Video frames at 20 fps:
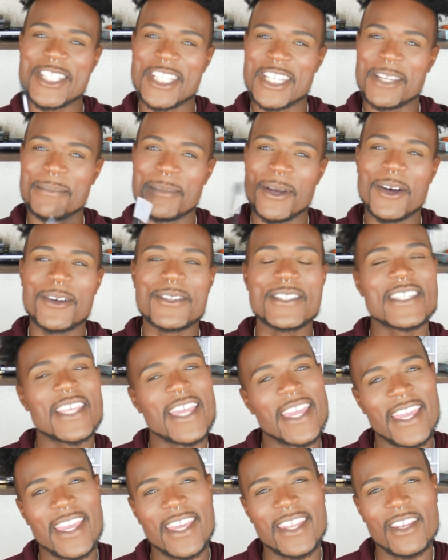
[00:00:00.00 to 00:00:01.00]
cheekbones
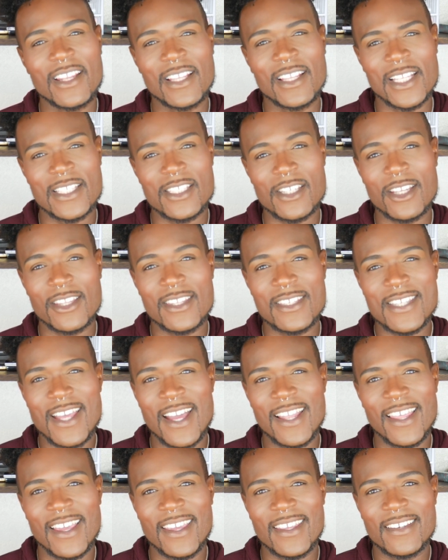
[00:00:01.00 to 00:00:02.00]
and let's look at this
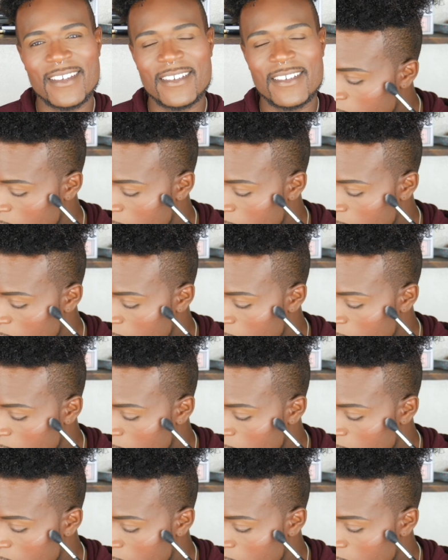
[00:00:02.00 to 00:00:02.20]
highlight.